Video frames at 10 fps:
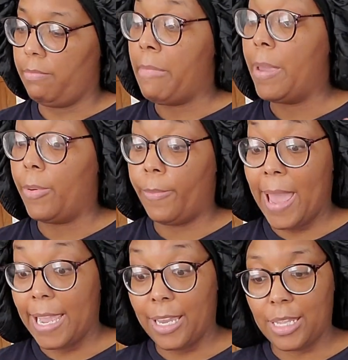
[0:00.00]
maple
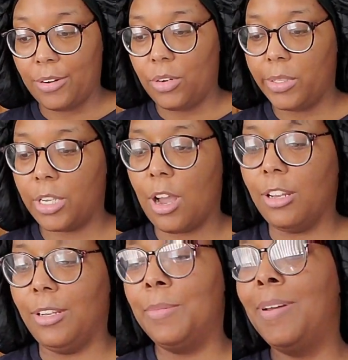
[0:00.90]
packets. I don't know what to
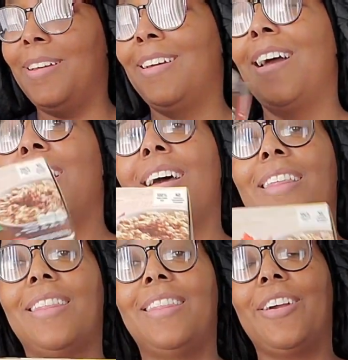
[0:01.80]
call them.
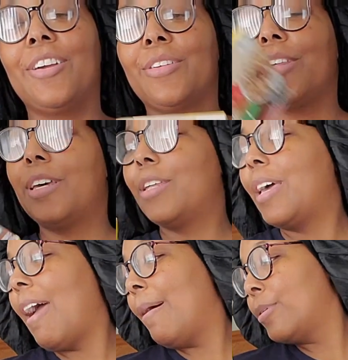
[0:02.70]
They're the
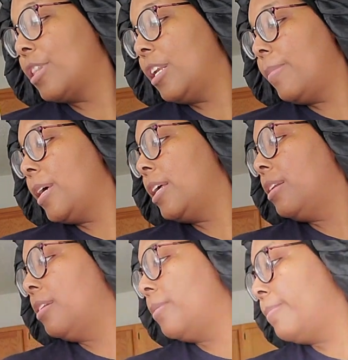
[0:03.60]
apple
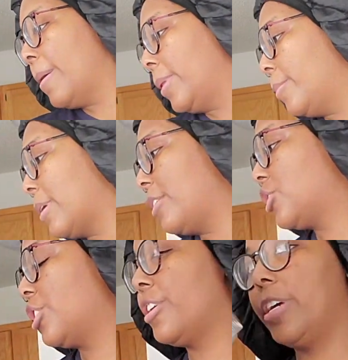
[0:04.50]
cinnamon, maple and brown
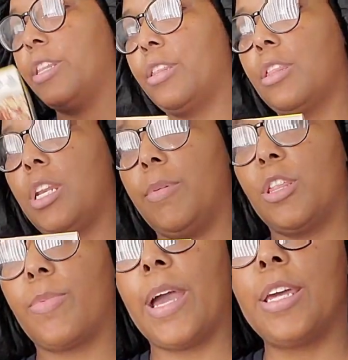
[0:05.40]
sugar, and
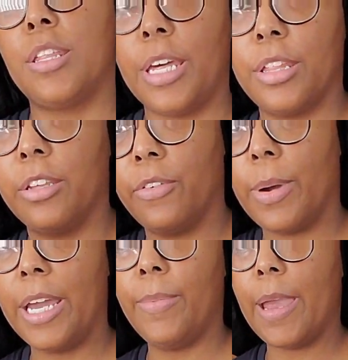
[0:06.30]
cinnamon spice. That's the
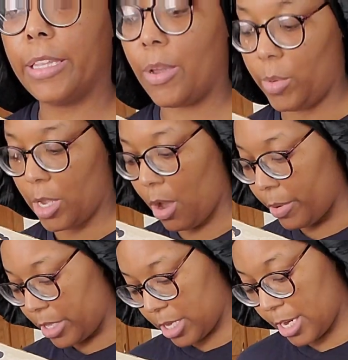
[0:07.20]
variety pack that we
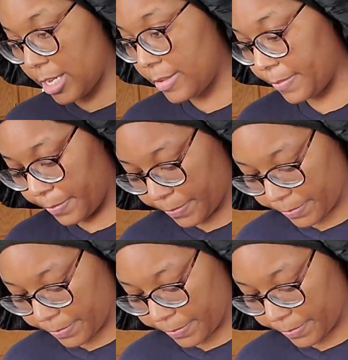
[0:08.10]
always get.